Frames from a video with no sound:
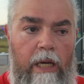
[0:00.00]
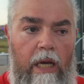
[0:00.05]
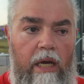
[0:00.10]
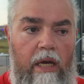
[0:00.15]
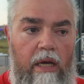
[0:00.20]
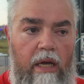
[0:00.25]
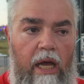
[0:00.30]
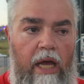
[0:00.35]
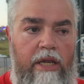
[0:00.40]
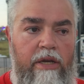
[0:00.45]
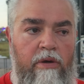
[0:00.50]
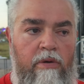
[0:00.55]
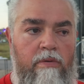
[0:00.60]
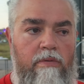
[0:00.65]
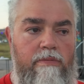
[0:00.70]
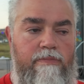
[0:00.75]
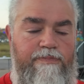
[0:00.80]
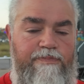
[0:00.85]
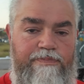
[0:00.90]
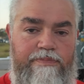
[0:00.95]
I
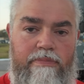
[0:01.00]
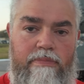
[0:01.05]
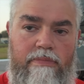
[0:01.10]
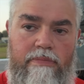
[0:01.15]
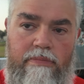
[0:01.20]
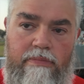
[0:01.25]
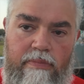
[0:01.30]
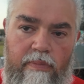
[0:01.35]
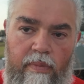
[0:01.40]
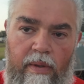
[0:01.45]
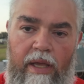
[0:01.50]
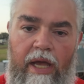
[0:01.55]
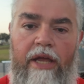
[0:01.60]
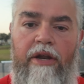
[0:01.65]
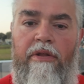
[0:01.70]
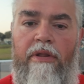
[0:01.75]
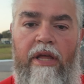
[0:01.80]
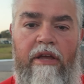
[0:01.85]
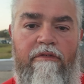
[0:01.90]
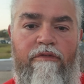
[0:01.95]
don't
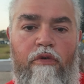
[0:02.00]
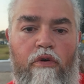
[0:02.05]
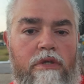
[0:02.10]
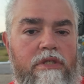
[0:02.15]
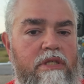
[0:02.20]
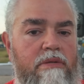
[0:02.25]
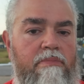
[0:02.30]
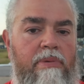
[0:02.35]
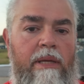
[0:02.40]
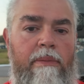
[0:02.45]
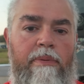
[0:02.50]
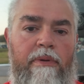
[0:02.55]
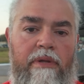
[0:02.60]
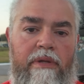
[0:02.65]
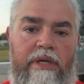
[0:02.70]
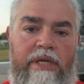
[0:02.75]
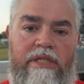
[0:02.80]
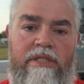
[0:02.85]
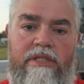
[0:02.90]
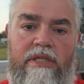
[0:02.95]
like forcing
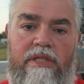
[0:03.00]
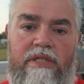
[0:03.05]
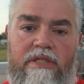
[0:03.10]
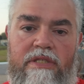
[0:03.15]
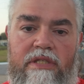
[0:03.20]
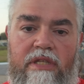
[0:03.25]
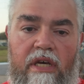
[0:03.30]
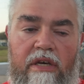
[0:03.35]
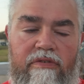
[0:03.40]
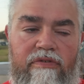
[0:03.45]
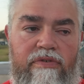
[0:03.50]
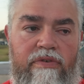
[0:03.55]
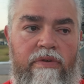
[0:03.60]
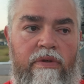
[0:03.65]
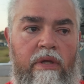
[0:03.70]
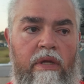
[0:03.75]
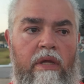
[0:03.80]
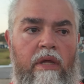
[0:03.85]
people into this stuff.